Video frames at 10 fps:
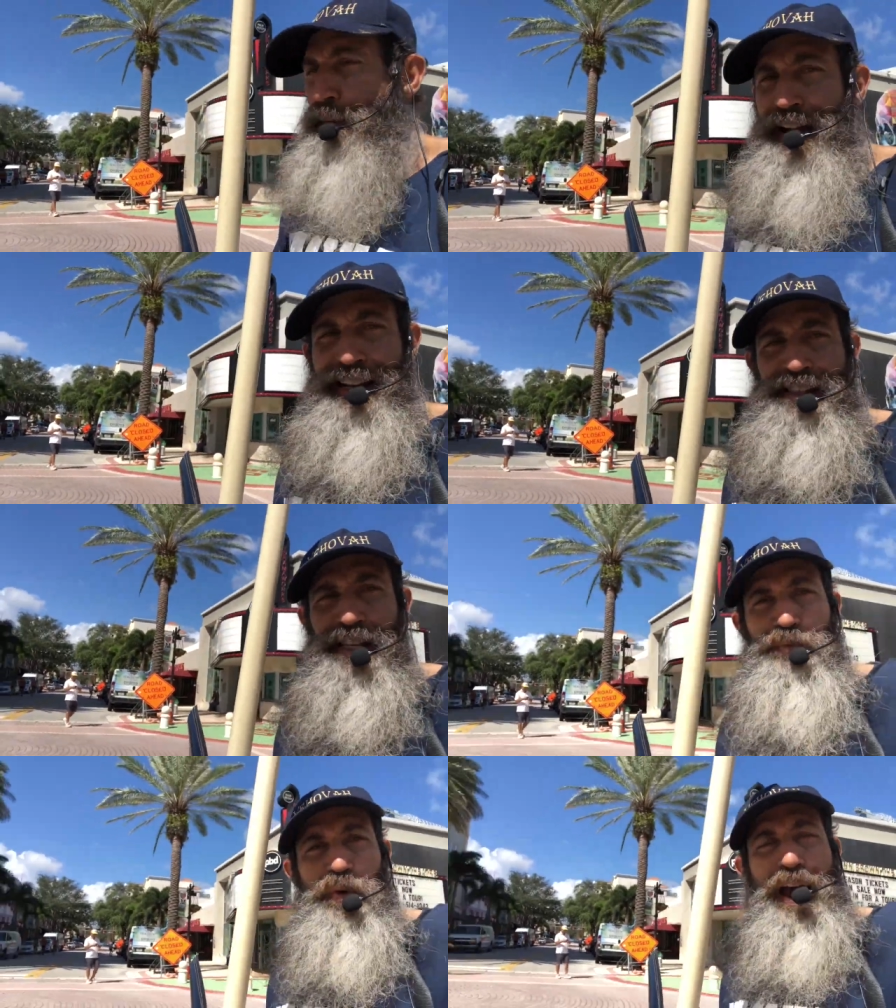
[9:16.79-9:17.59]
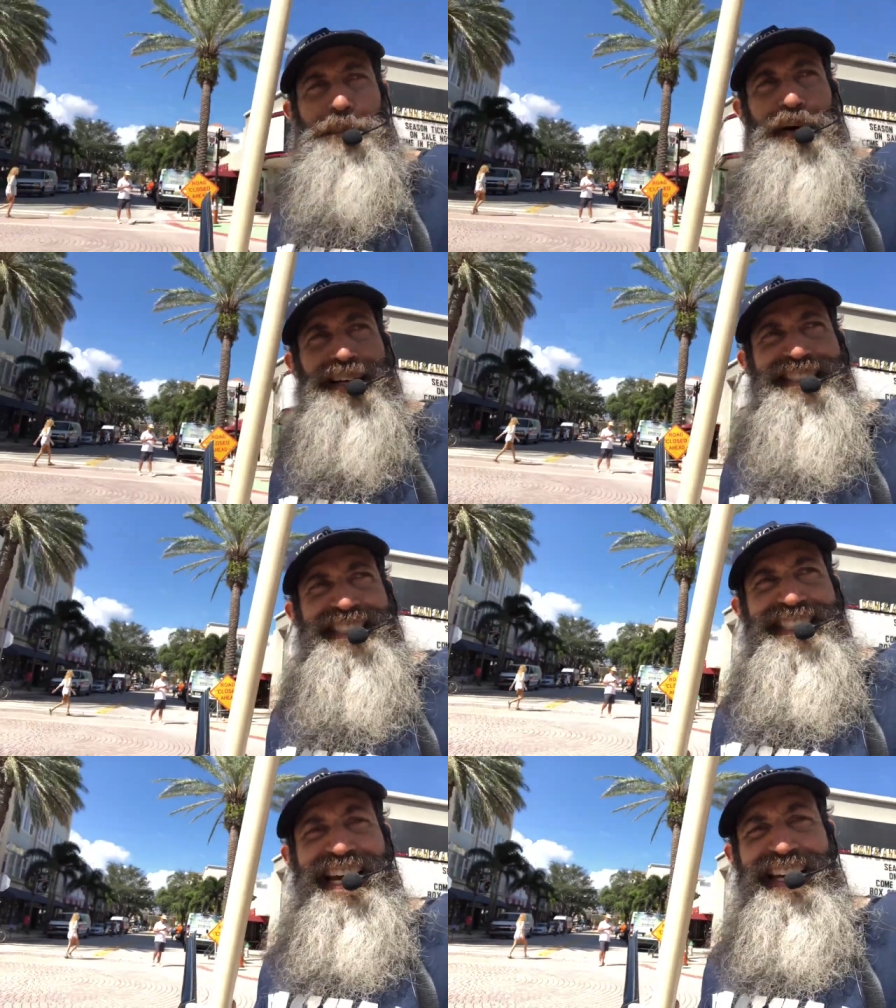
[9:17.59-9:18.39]
man that seems right but ends
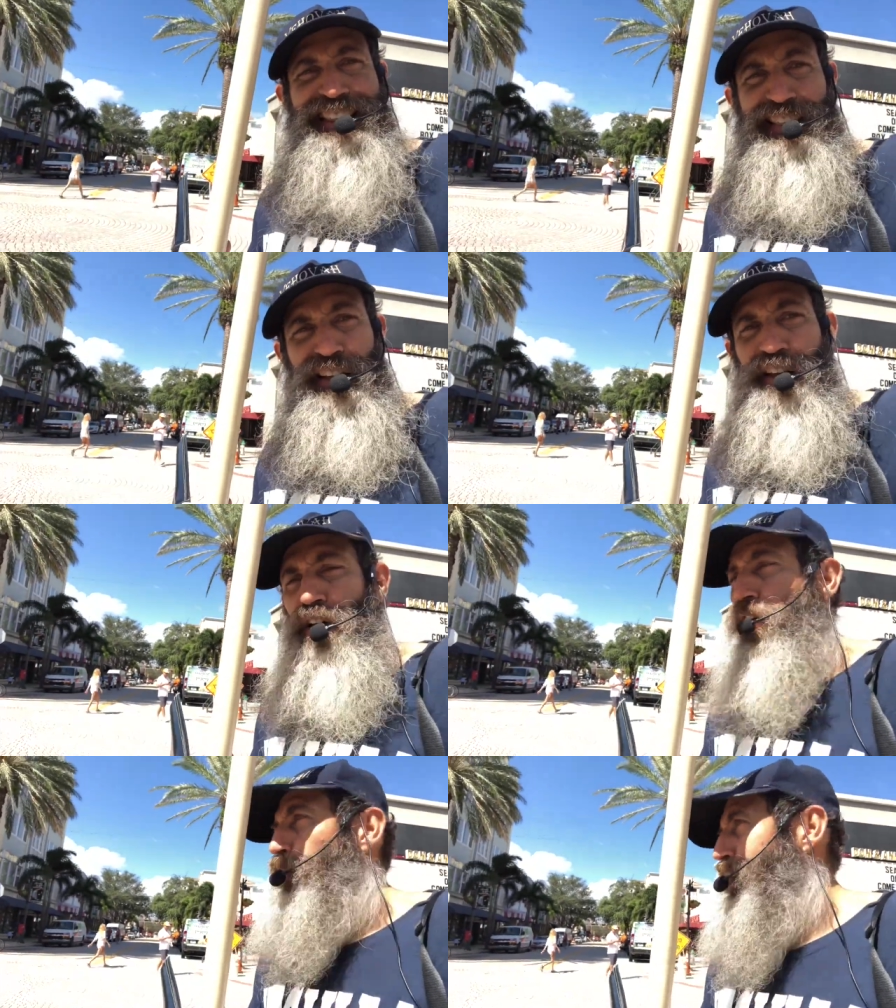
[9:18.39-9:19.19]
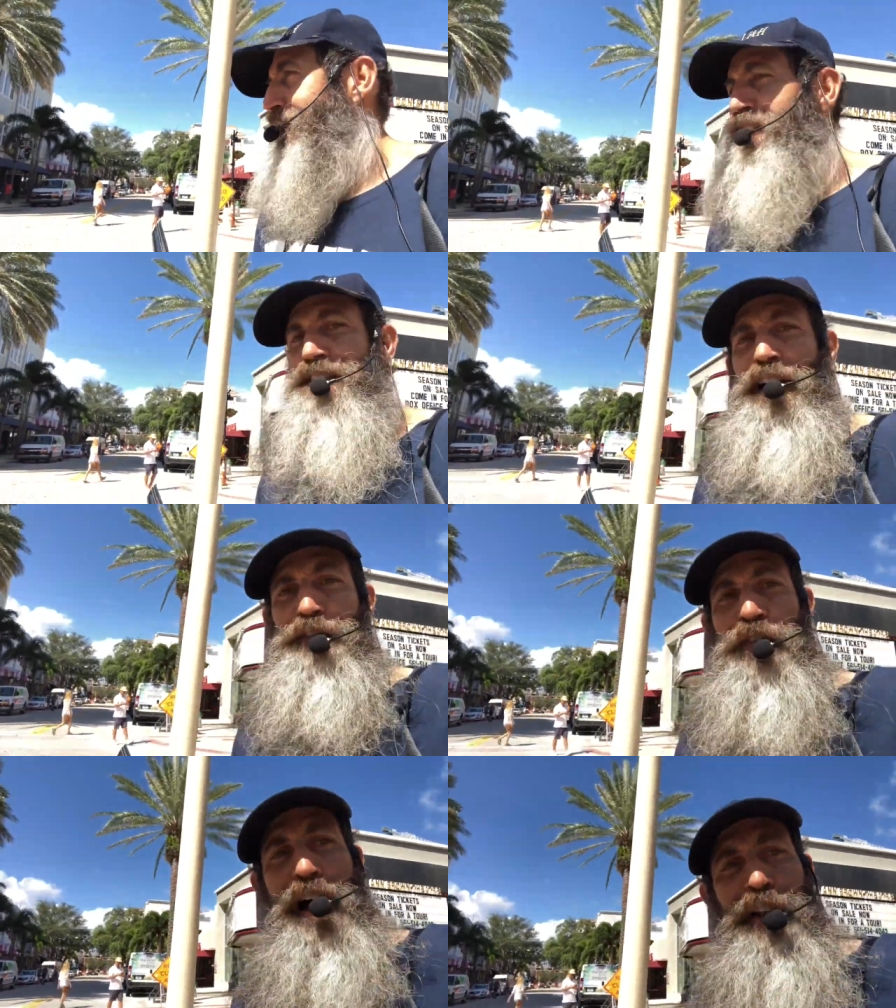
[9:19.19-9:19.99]
in death. We need to
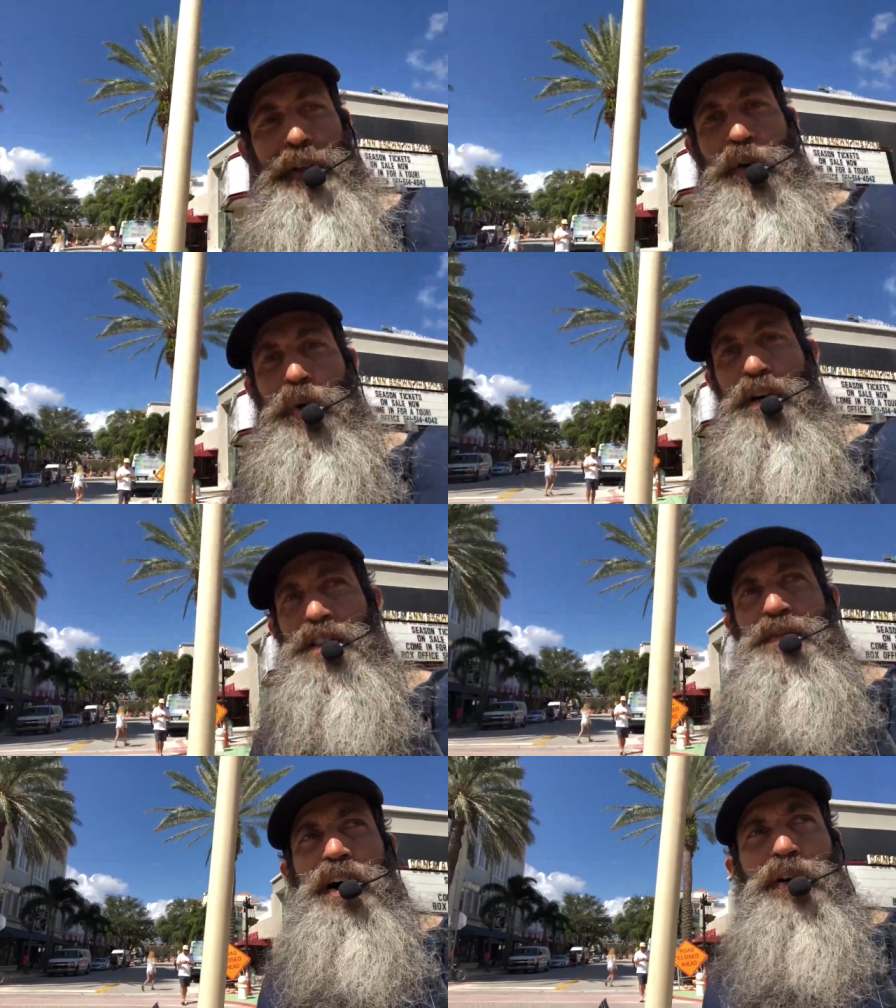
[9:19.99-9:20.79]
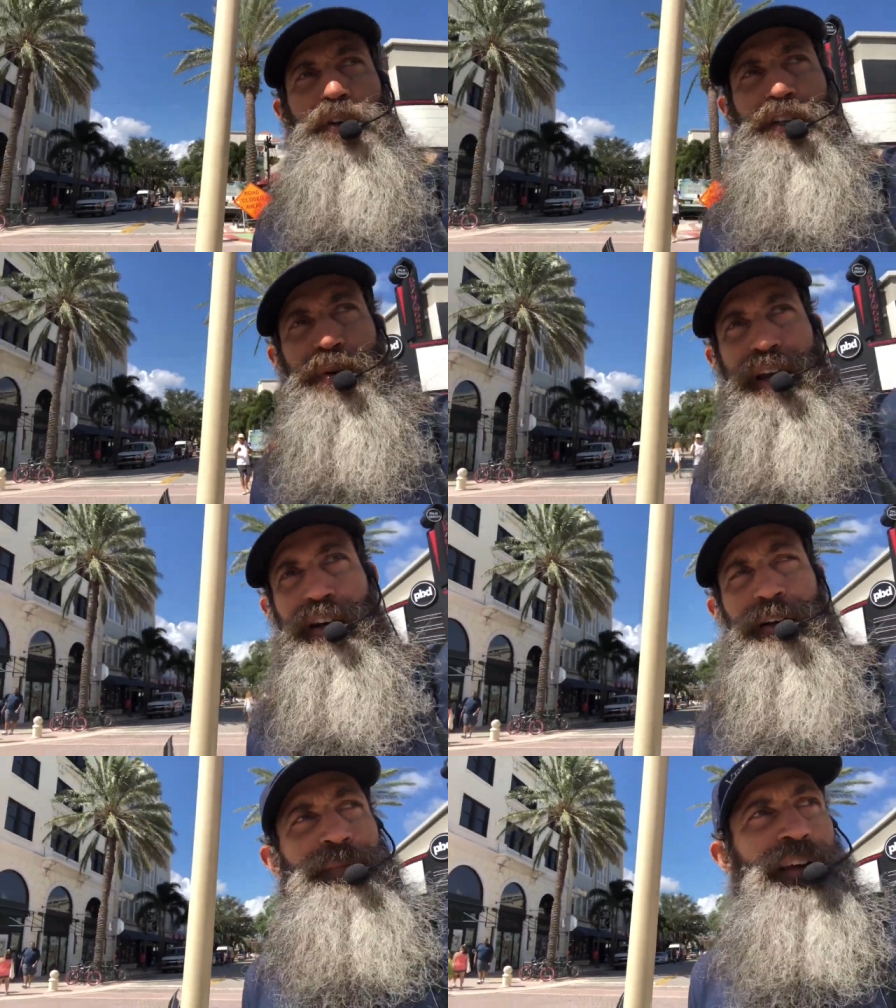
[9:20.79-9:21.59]
start following the words of our Holy
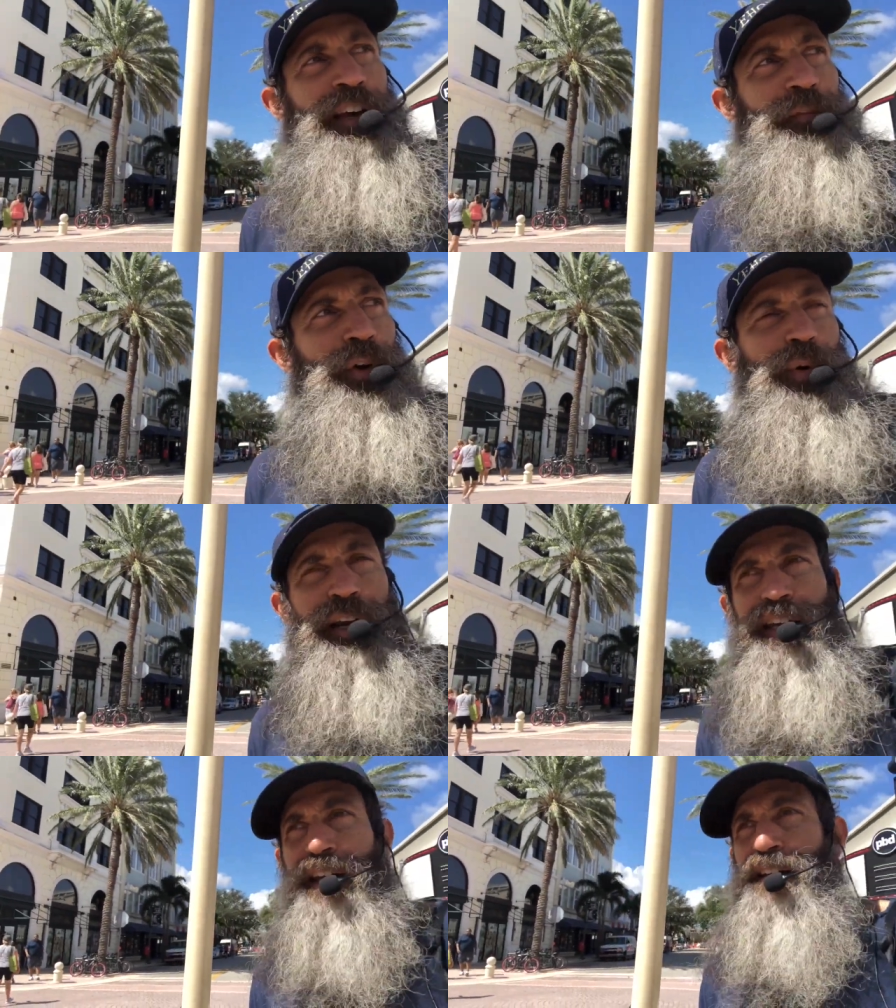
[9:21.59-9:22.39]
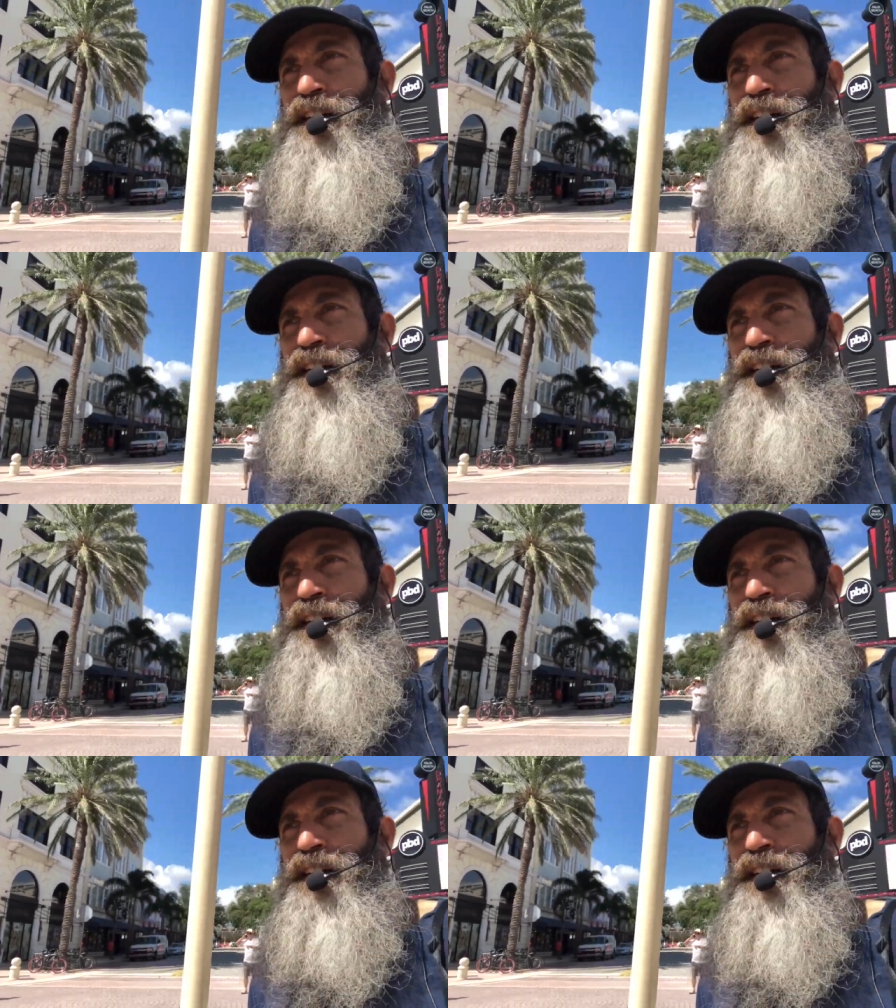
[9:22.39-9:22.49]
Creator if we want to get